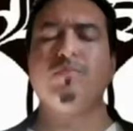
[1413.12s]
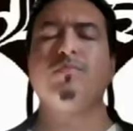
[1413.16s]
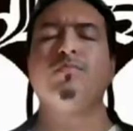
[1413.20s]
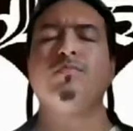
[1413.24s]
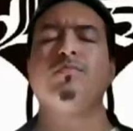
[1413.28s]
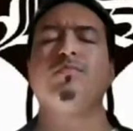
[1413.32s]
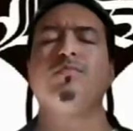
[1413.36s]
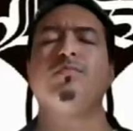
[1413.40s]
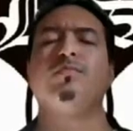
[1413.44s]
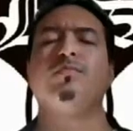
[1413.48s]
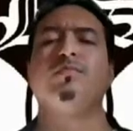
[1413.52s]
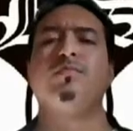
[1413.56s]

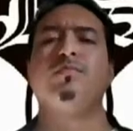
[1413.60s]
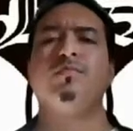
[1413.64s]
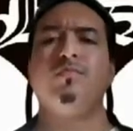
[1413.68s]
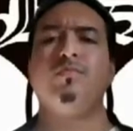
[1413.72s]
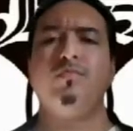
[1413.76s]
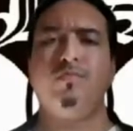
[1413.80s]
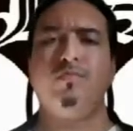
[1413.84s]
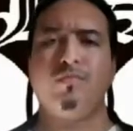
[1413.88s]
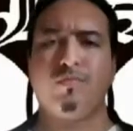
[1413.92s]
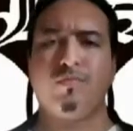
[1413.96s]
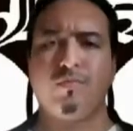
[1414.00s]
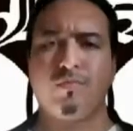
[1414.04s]

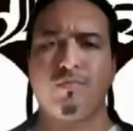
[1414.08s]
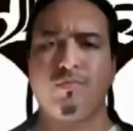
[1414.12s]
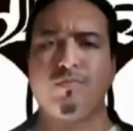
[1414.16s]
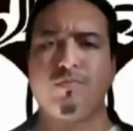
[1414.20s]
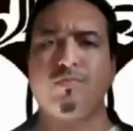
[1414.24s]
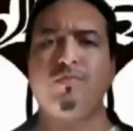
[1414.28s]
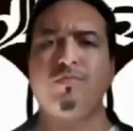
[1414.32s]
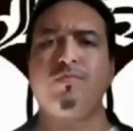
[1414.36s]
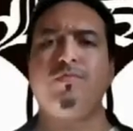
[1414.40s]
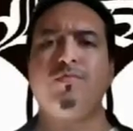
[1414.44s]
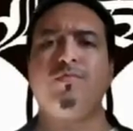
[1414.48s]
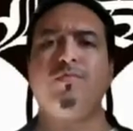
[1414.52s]

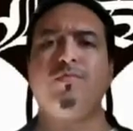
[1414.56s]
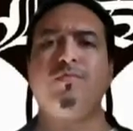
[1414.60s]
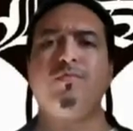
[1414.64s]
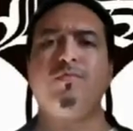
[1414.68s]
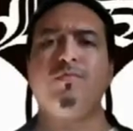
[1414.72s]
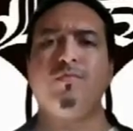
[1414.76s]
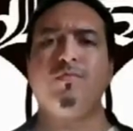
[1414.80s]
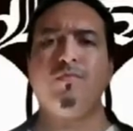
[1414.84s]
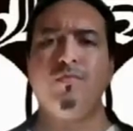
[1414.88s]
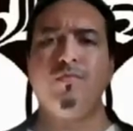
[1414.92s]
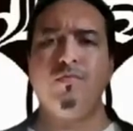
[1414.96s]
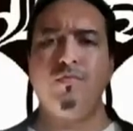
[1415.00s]

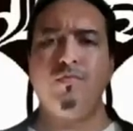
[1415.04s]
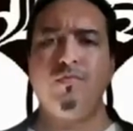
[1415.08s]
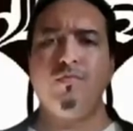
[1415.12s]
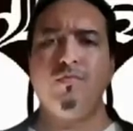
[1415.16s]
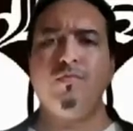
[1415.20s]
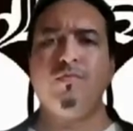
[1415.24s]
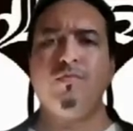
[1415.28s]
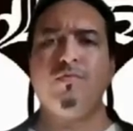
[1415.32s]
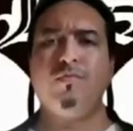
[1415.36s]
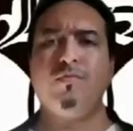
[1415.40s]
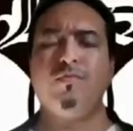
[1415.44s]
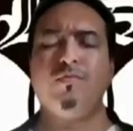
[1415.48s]

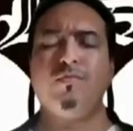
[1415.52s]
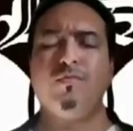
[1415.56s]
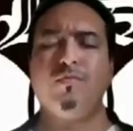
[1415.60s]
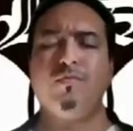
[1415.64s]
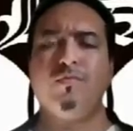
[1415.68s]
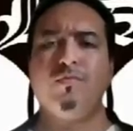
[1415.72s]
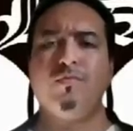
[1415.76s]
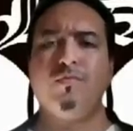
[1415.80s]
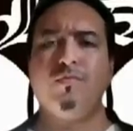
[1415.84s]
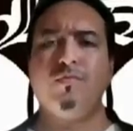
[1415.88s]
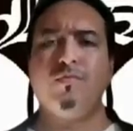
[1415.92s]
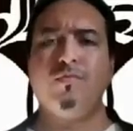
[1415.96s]

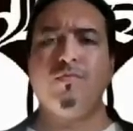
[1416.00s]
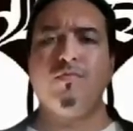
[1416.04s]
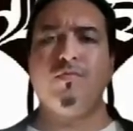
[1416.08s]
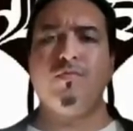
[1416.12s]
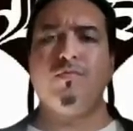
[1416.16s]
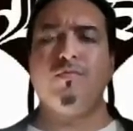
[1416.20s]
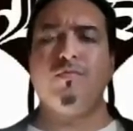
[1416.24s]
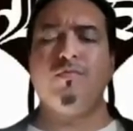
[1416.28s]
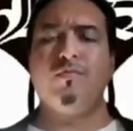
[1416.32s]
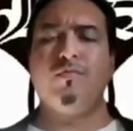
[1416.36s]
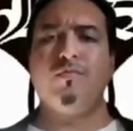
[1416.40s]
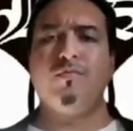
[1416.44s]

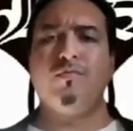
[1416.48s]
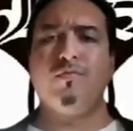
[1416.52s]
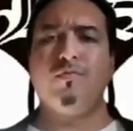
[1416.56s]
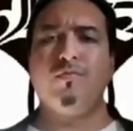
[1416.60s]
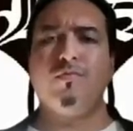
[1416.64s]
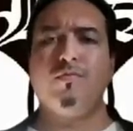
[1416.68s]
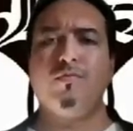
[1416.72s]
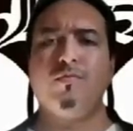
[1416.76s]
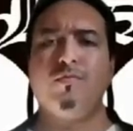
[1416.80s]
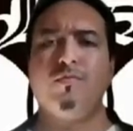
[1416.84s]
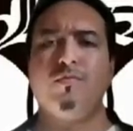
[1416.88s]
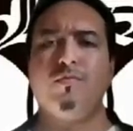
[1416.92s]

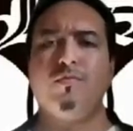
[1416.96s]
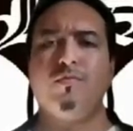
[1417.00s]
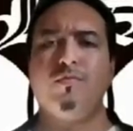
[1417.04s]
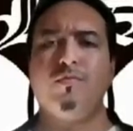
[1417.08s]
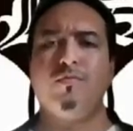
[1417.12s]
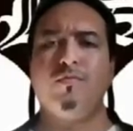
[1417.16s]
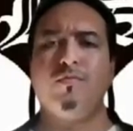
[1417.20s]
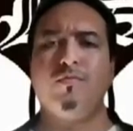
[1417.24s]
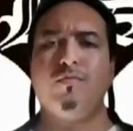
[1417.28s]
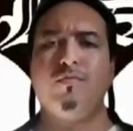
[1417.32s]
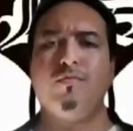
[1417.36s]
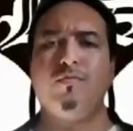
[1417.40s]

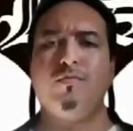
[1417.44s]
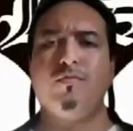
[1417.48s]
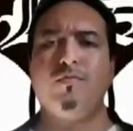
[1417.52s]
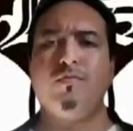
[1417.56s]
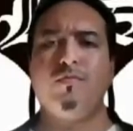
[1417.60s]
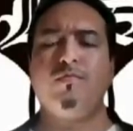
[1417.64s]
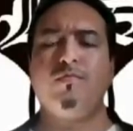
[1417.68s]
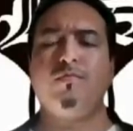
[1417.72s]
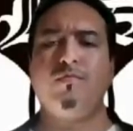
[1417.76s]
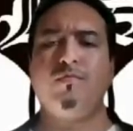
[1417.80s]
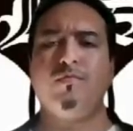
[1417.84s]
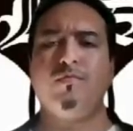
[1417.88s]
(not speaking)